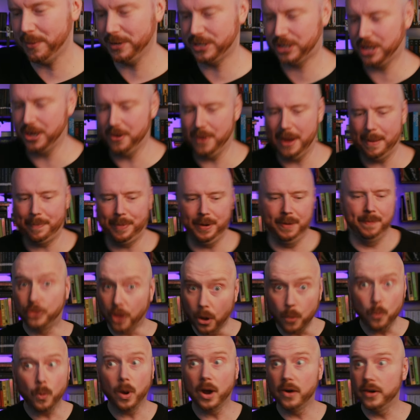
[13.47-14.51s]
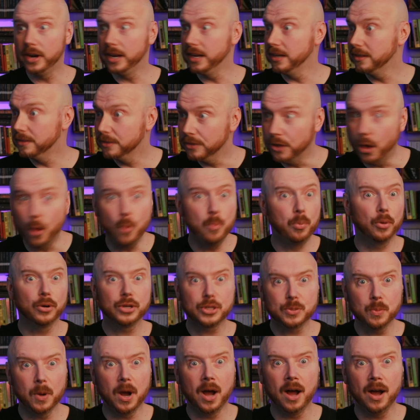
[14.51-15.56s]
was gonna happen. Don't worry, no
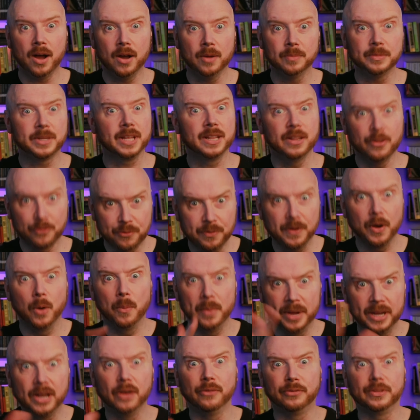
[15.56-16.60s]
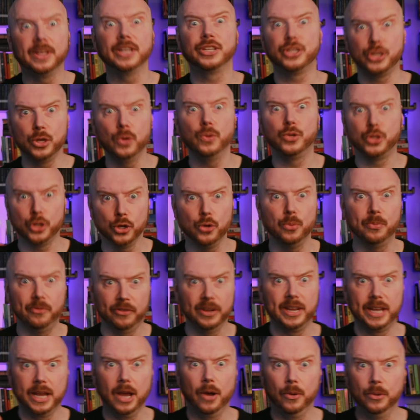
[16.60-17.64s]
books were harmed in the filming of this YouTube
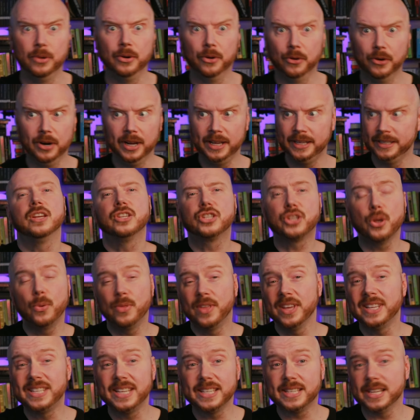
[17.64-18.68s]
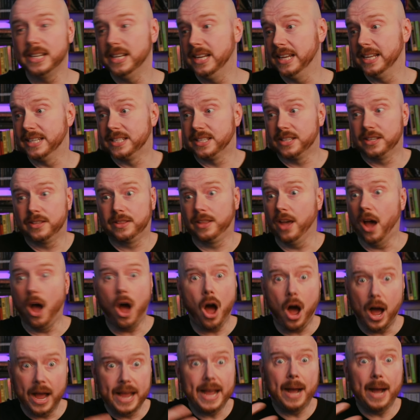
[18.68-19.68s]
video, all right? So this is a list that I